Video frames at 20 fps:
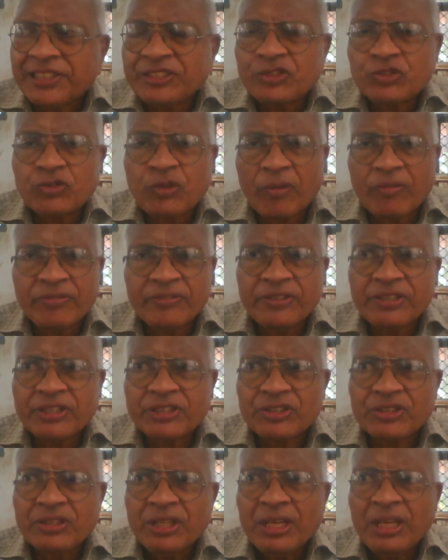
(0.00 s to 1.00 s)

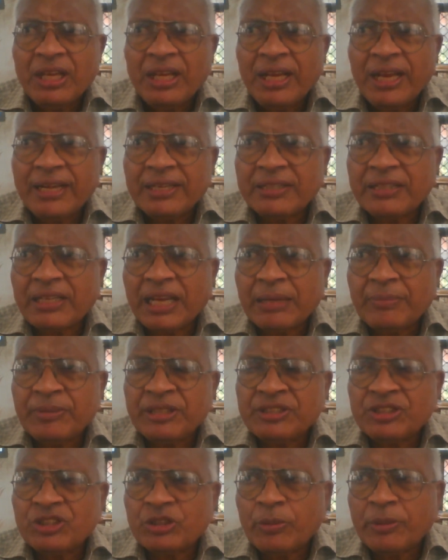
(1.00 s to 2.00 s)
softwares and
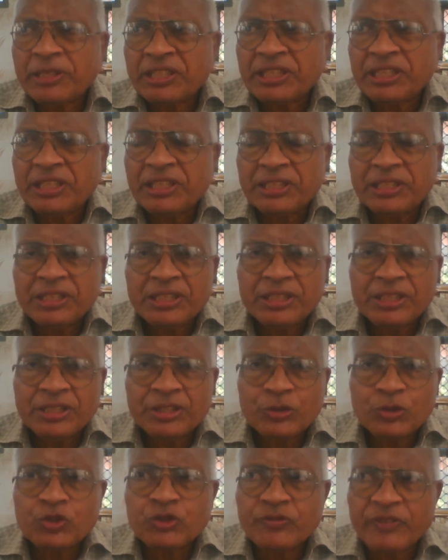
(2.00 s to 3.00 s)
diamond geometry
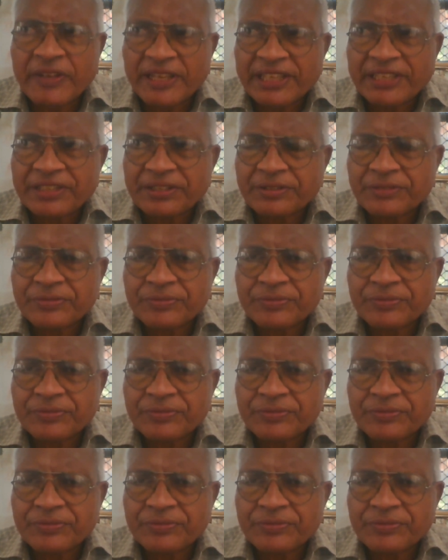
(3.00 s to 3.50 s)
into sphere.